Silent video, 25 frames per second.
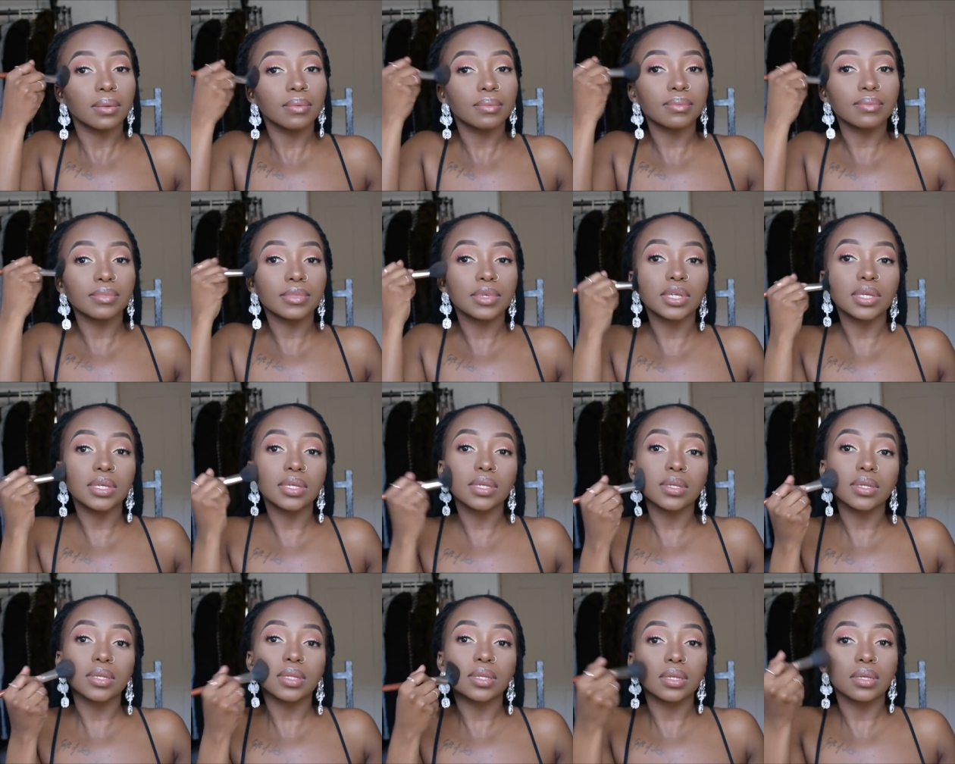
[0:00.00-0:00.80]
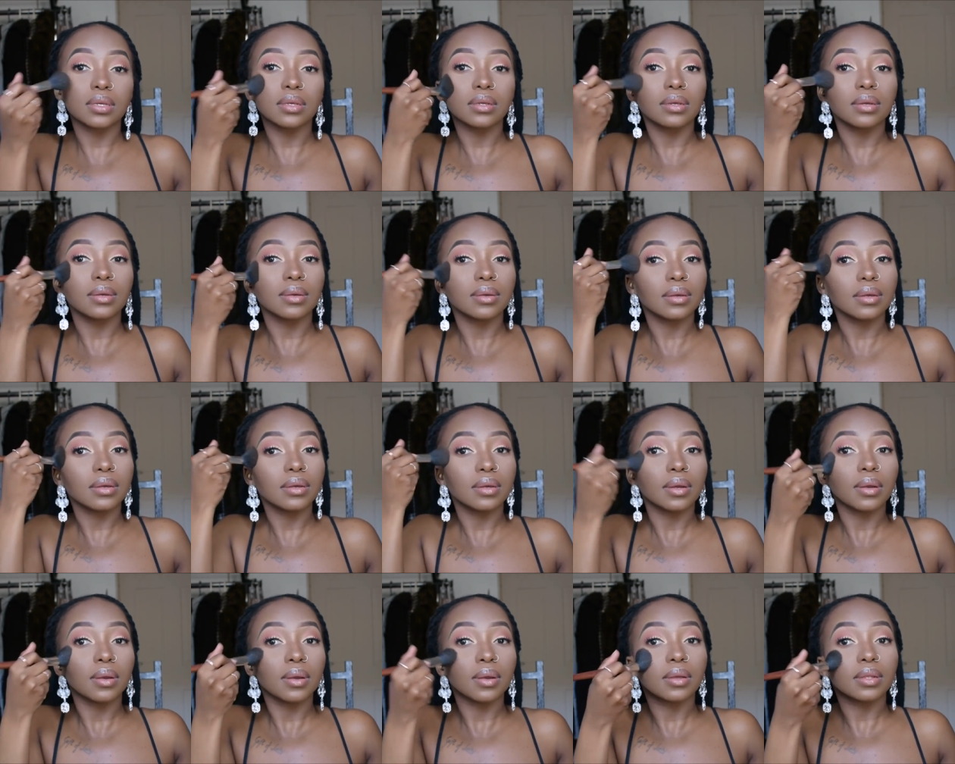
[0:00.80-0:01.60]
I'm just
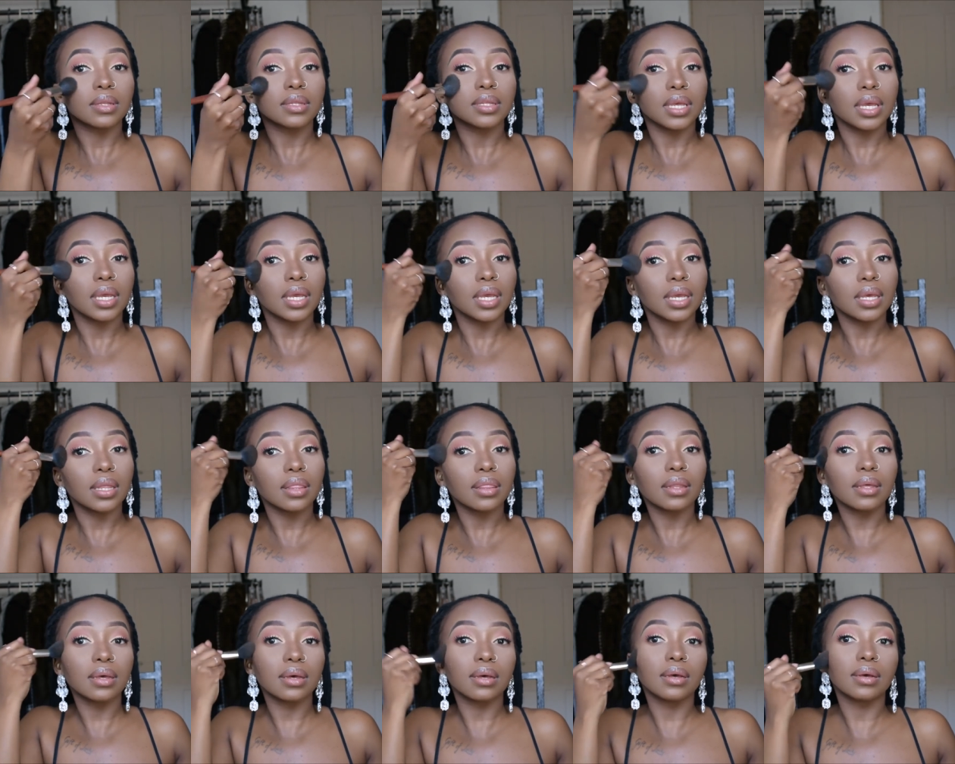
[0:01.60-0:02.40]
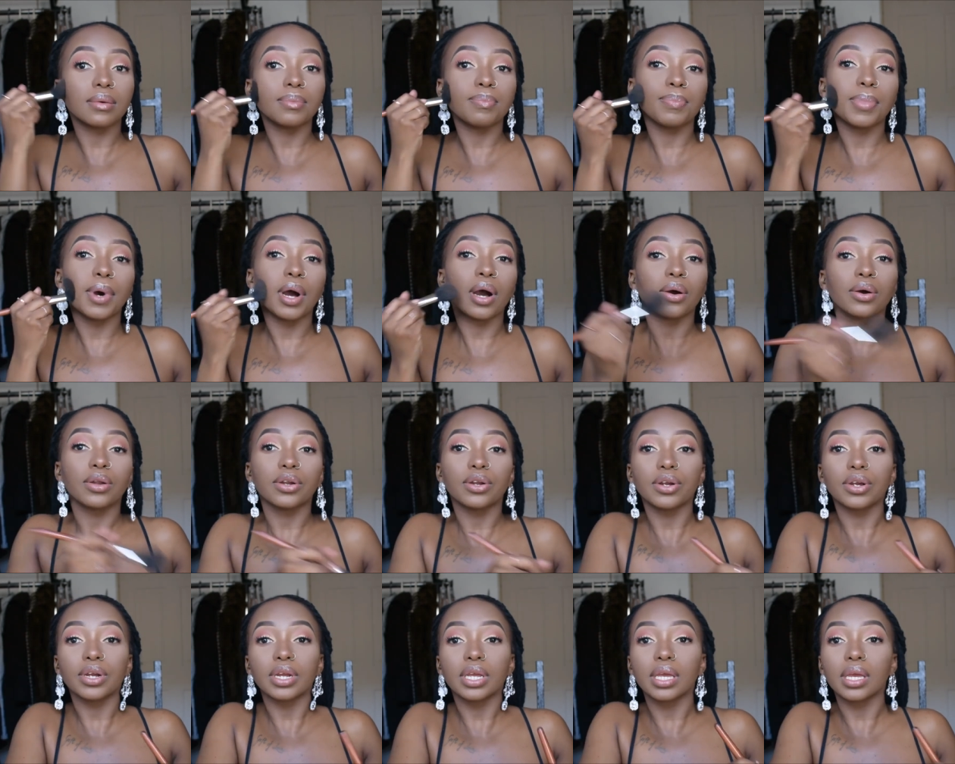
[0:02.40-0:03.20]
taking the powder
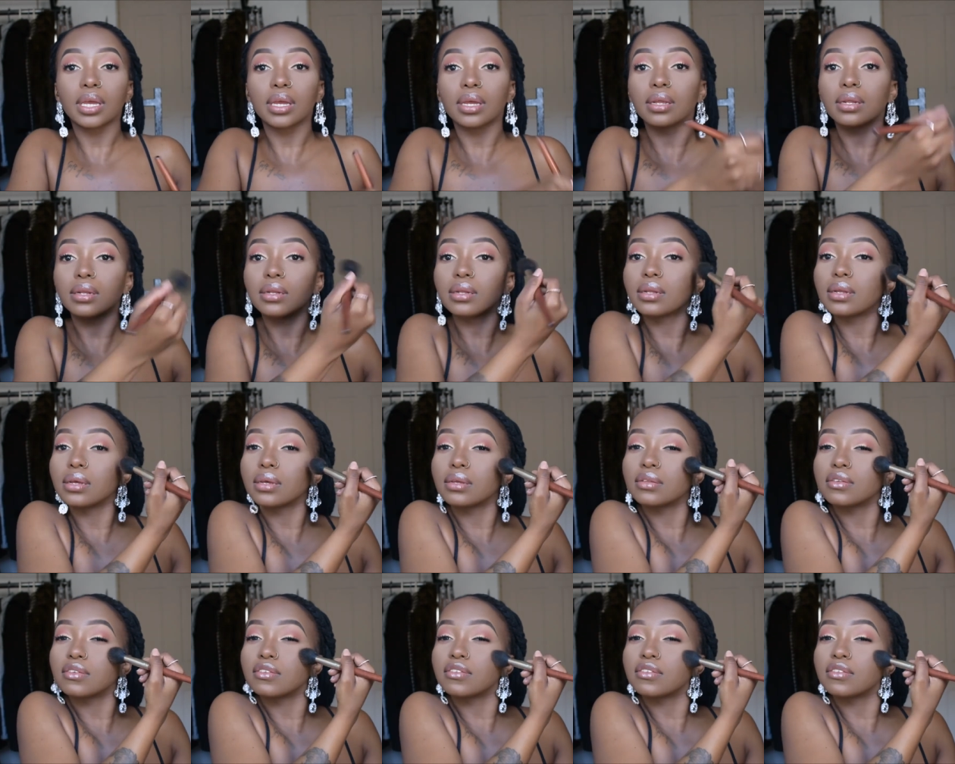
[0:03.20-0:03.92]
again and